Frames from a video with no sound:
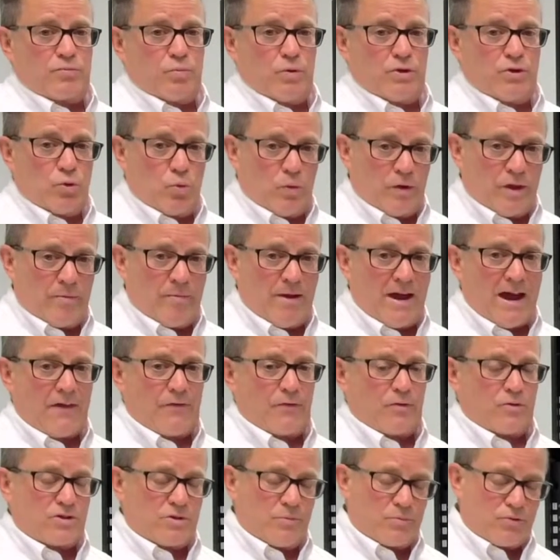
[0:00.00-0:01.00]
We're doing the math.
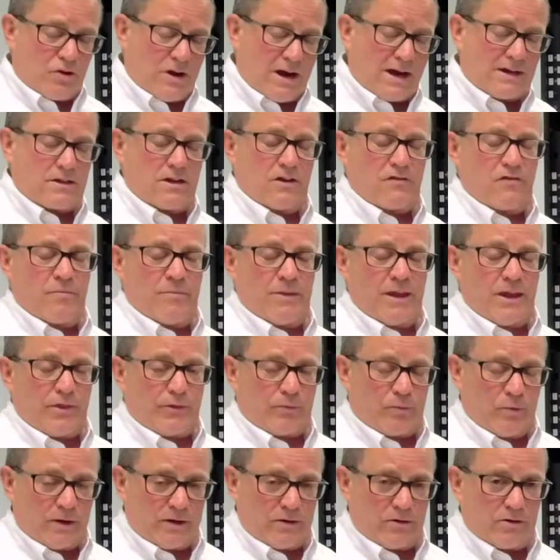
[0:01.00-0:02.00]
We're subtracting from that
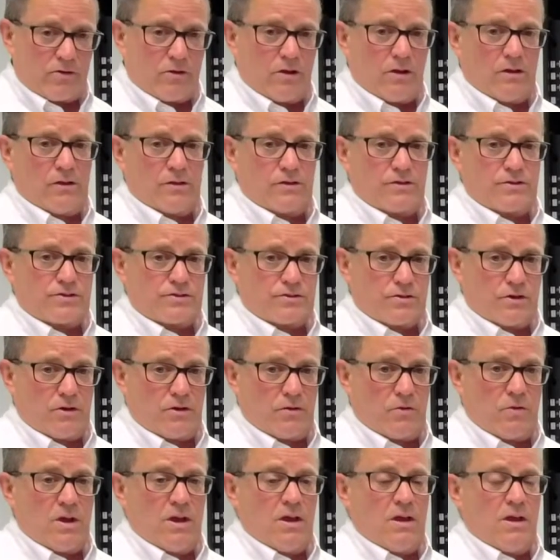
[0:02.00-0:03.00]
$300.
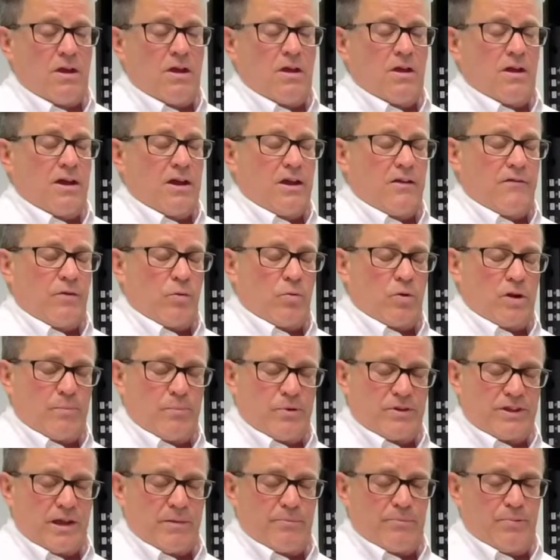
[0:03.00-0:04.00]
So if you want to
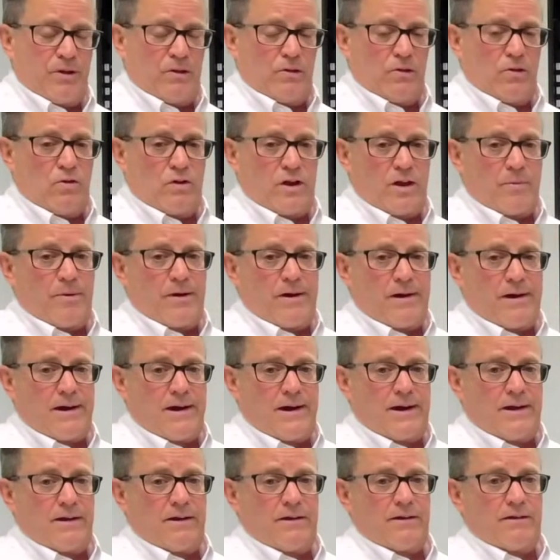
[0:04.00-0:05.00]
put that bill load up
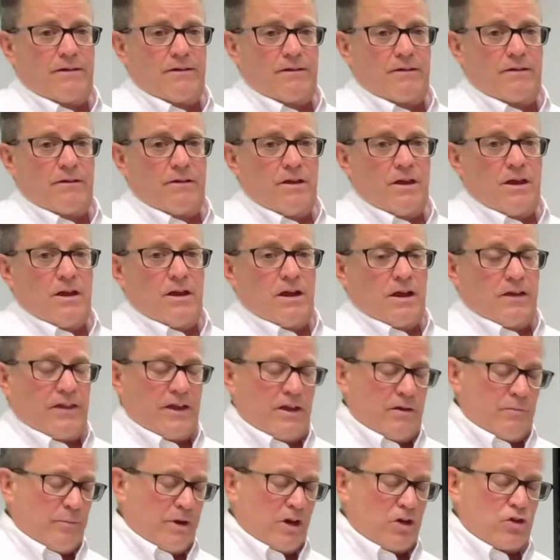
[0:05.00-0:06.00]
high, and
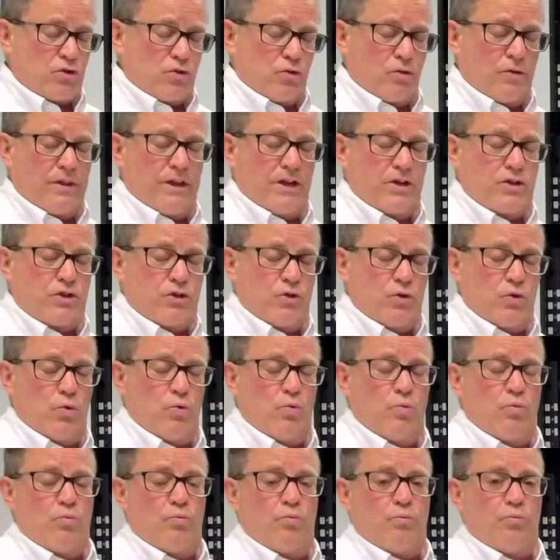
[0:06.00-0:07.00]
then make sure that
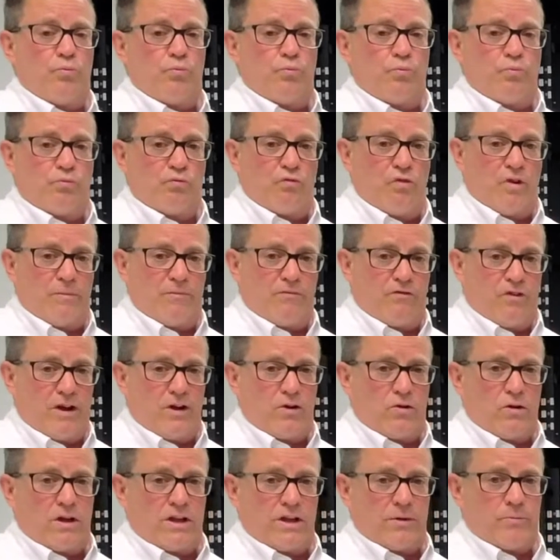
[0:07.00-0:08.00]
you
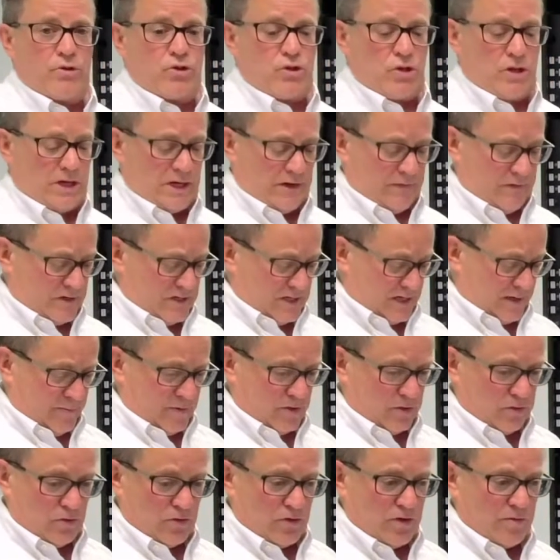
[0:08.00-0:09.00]
recon the machine every time you
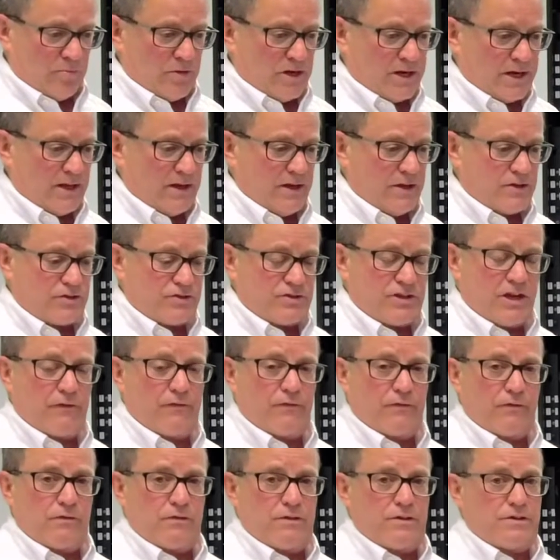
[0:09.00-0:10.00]
load the money, it's
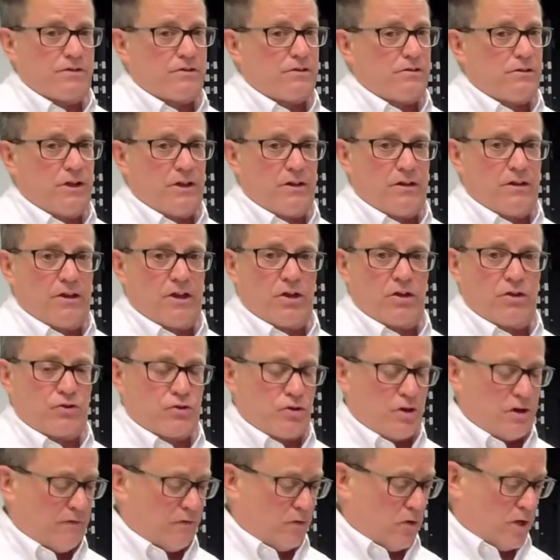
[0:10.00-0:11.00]
clearly going to
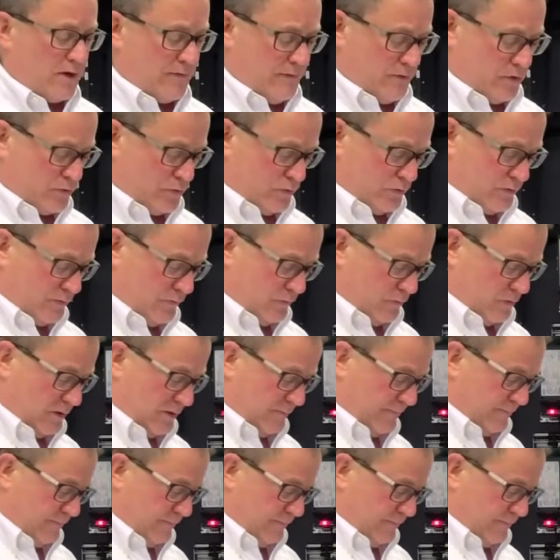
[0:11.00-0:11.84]
solve a lot of issues for you.